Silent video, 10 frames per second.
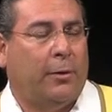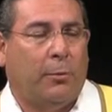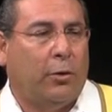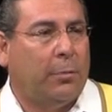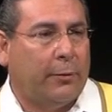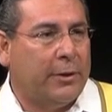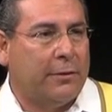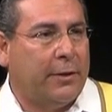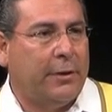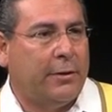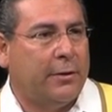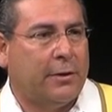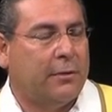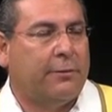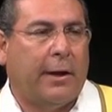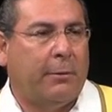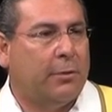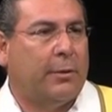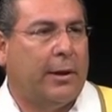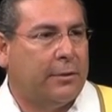on multiple reservations because
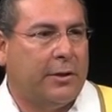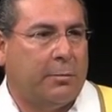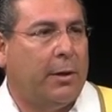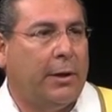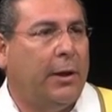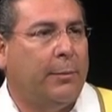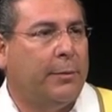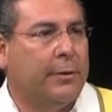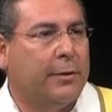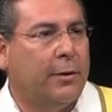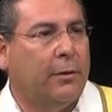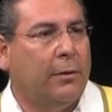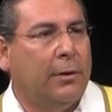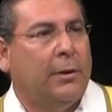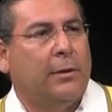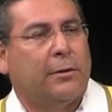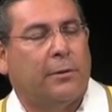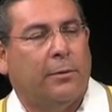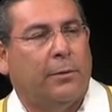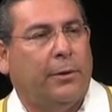families were actually split up, and so, mm-hmm.
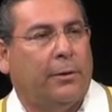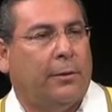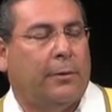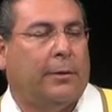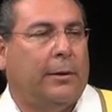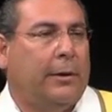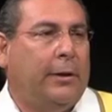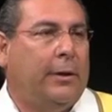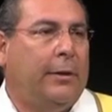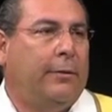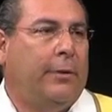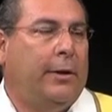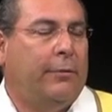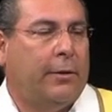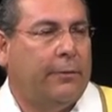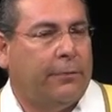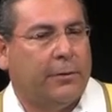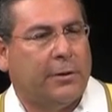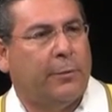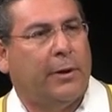so you know, e e even
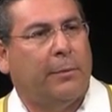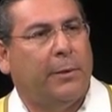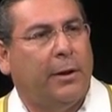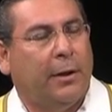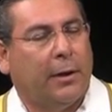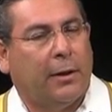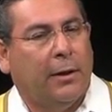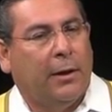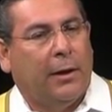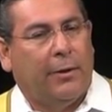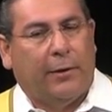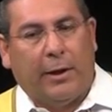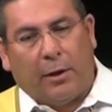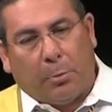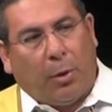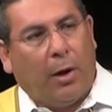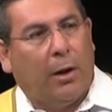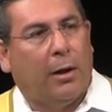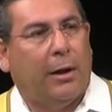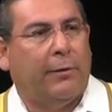for someone like me, I, I have land on
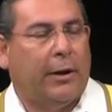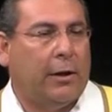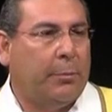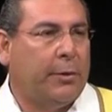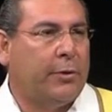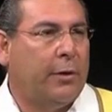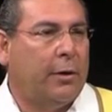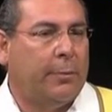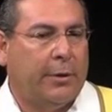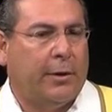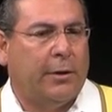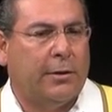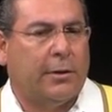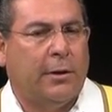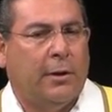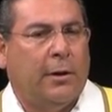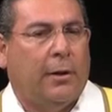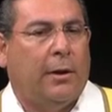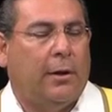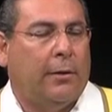Pala, I have land on Pechanga because
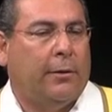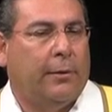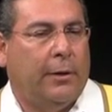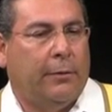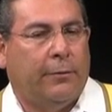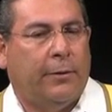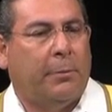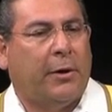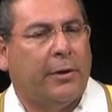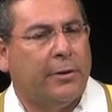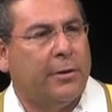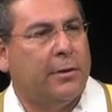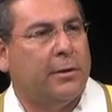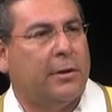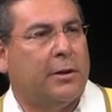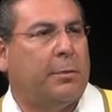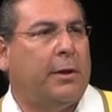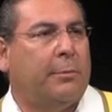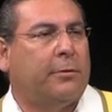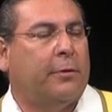uh, the, the marriages and the split
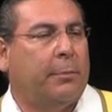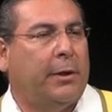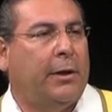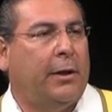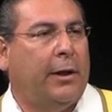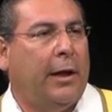ups from the beginning